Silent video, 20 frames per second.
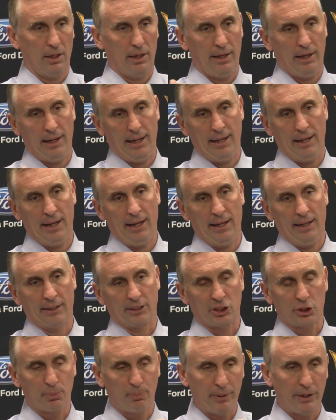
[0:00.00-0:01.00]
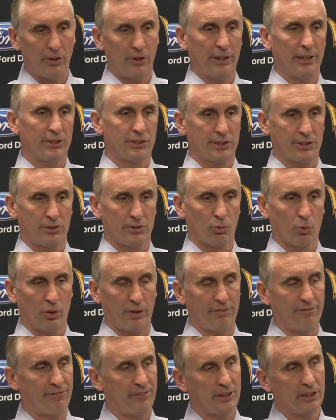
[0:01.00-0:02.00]
and experienced what
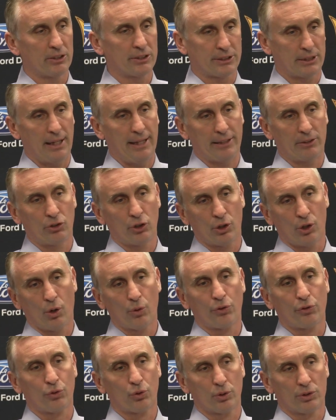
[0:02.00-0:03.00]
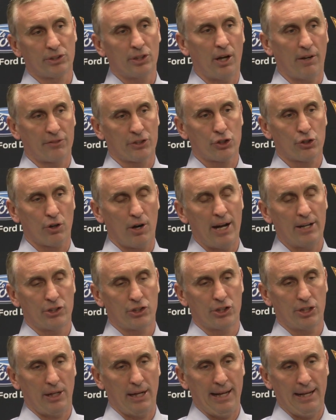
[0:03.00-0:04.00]
it feels like to go through a tough
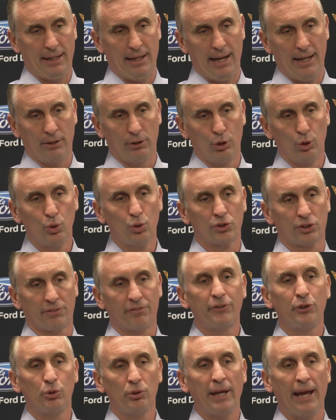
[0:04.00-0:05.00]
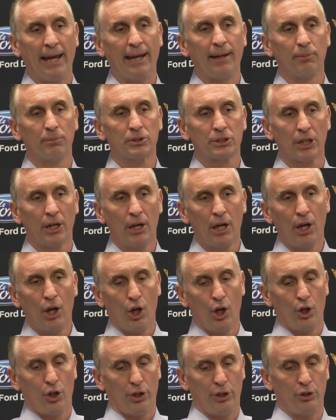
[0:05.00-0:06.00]
stretch and lose a few games,
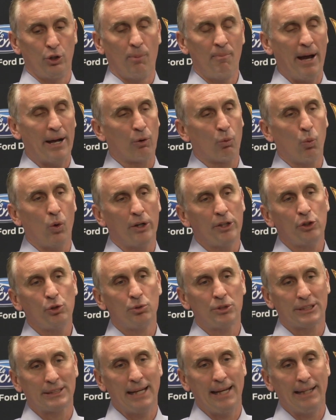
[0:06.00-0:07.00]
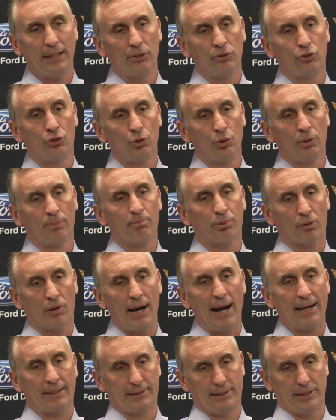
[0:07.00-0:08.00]
no matter what you say and do in
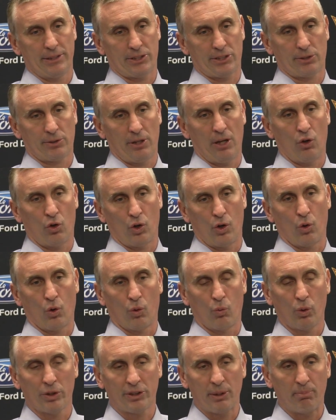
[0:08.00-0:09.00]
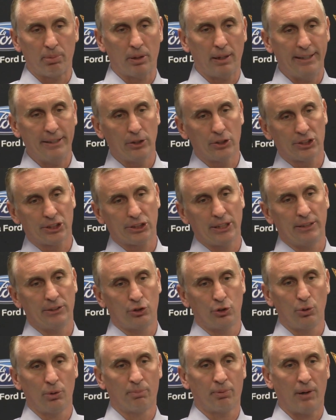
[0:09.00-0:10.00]
practice or what the players
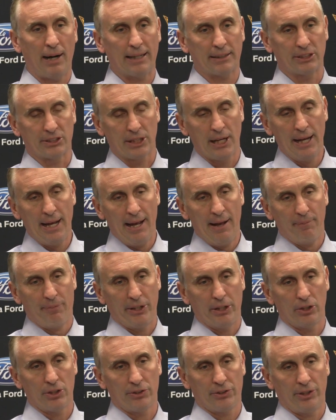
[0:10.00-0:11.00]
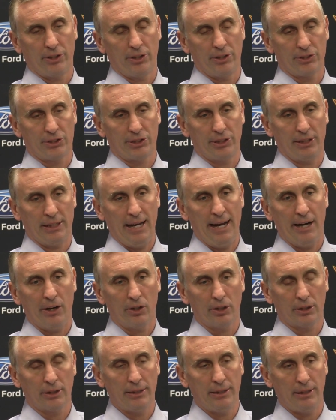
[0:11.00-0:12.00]
do in practice, there is
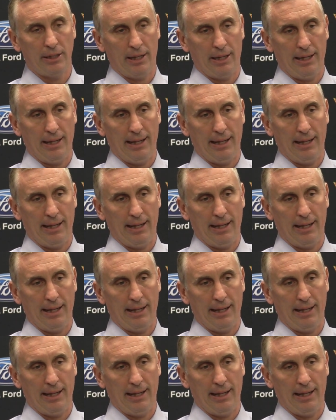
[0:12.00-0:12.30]
inherently